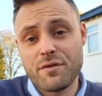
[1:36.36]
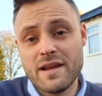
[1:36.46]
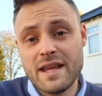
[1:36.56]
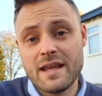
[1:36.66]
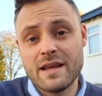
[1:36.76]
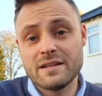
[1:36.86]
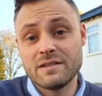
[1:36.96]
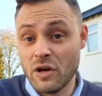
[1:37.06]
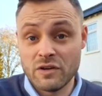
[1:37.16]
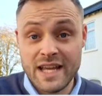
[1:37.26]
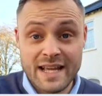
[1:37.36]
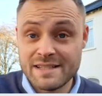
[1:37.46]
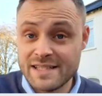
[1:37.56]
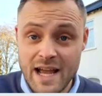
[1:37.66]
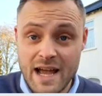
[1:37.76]
three young
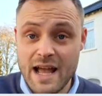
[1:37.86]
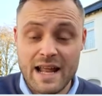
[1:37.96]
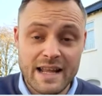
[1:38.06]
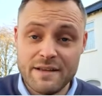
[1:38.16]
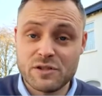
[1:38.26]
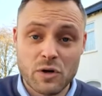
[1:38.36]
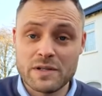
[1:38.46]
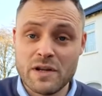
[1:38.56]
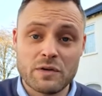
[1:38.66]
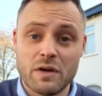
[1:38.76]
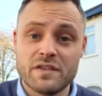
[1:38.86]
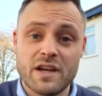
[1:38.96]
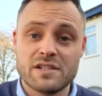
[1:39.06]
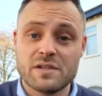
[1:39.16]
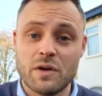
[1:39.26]
kids leave school with no
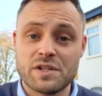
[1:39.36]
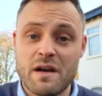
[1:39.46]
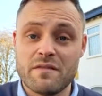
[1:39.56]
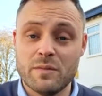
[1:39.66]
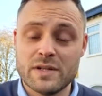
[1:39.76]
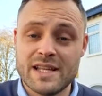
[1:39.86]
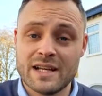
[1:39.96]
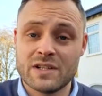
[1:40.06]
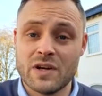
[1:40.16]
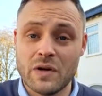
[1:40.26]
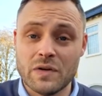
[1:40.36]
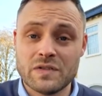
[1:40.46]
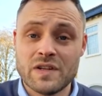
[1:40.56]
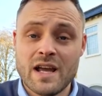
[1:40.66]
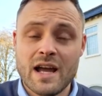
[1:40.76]
qualification whatsoever, boys and
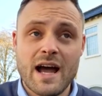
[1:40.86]
girls.